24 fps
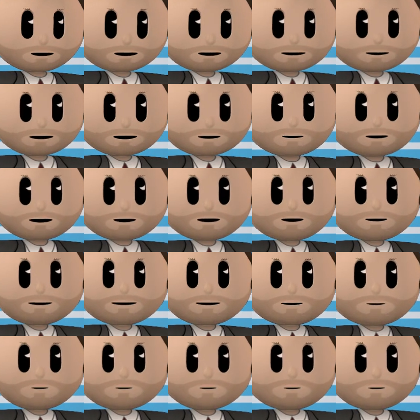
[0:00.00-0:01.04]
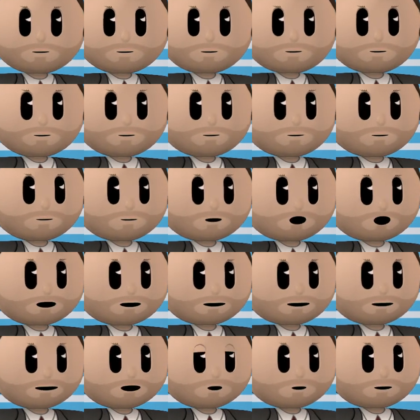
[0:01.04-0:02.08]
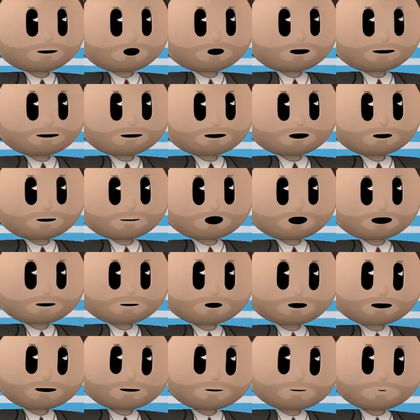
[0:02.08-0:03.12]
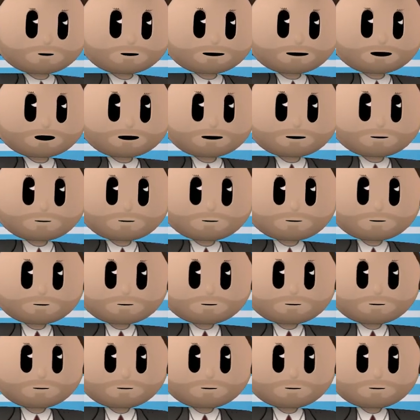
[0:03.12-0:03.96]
Big mistake. And either you get the silent treatment.